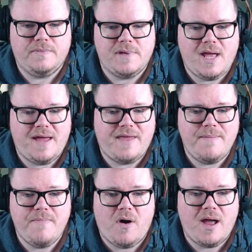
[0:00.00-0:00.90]
And they
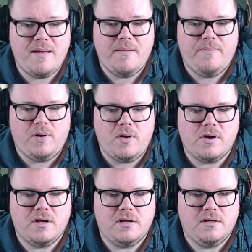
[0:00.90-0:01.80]
might
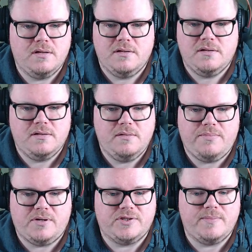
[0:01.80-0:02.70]
block,
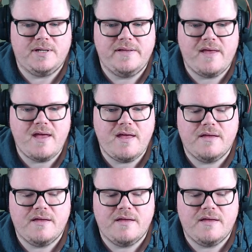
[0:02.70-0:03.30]
possibly there.